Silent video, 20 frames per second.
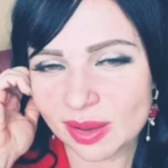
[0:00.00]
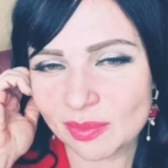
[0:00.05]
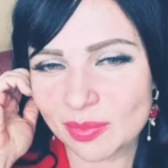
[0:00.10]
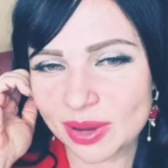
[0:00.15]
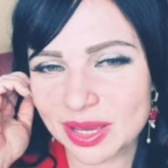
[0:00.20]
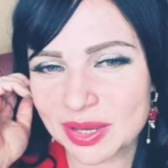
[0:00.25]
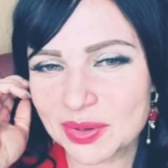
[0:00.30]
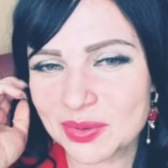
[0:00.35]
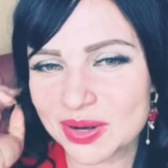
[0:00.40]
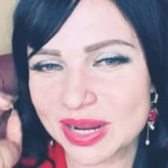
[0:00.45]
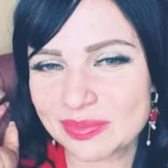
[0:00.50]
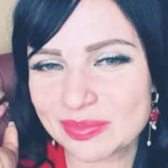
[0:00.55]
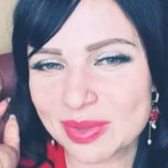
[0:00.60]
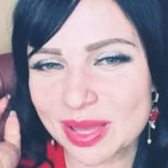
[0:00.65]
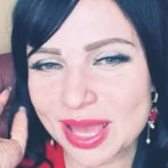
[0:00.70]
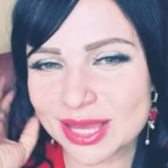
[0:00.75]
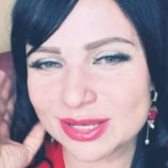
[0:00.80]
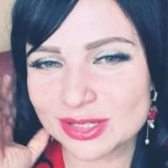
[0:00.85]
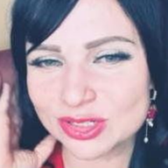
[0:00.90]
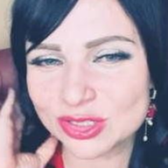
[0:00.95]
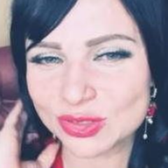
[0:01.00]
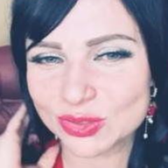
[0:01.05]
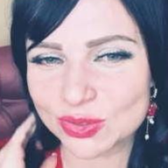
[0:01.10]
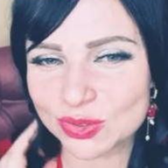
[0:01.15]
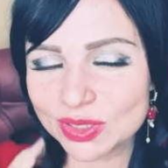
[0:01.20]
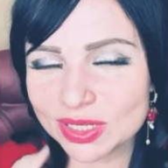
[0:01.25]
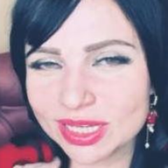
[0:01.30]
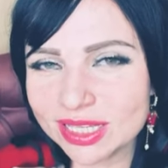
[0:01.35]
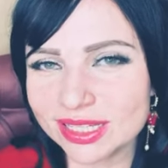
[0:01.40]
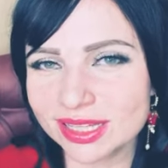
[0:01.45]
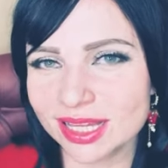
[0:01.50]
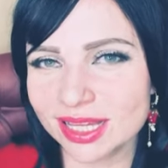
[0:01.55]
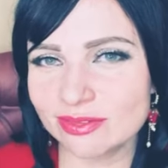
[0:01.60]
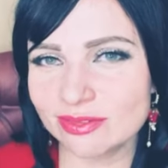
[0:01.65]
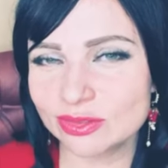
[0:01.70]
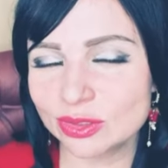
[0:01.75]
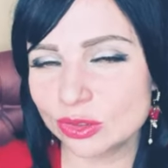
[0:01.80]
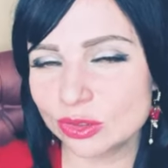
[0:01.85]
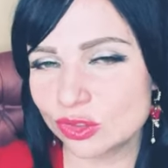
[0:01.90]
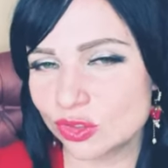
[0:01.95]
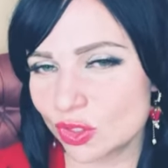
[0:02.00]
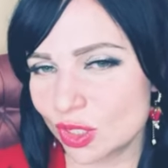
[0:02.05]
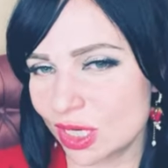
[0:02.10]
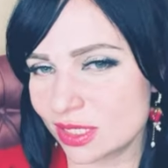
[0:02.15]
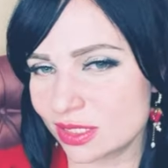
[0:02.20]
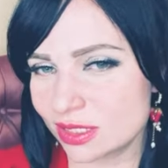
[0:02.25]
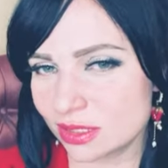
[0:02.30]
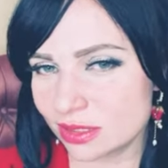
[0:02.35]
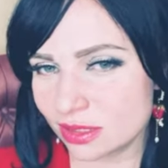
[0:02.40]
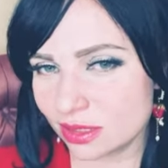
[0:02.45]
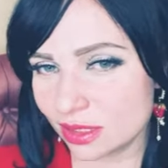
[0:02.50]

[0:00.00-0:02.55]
My grandma had jewelry and loved her dresses.